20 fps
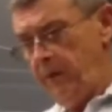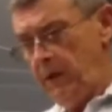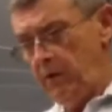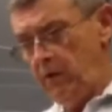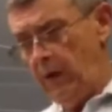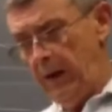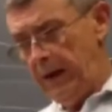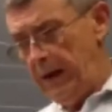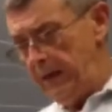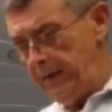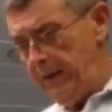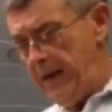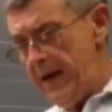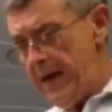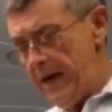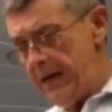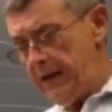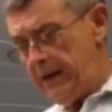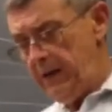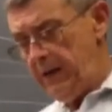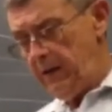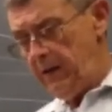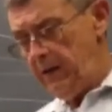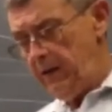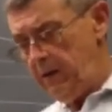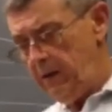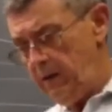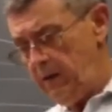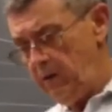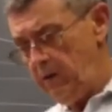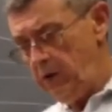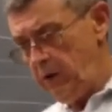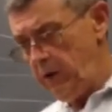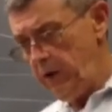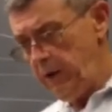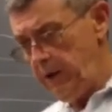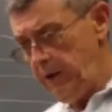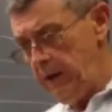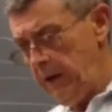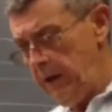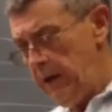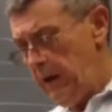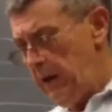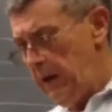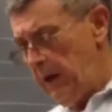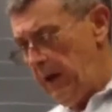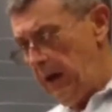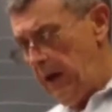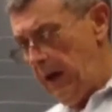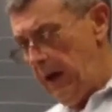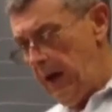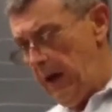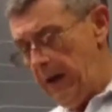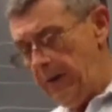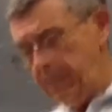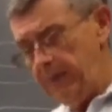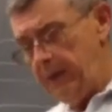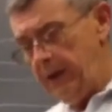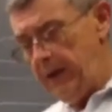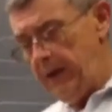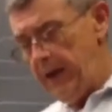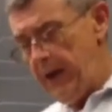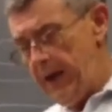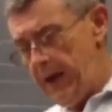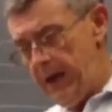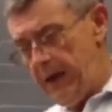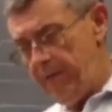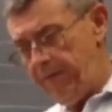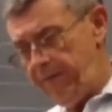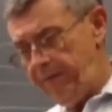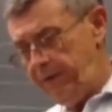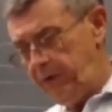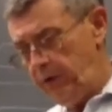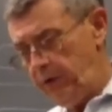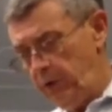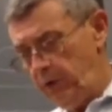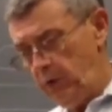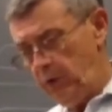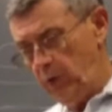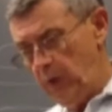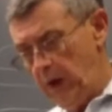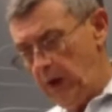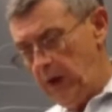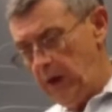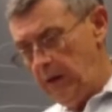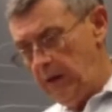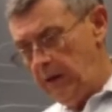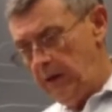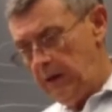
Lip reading: So I got that, good. I'm going to have to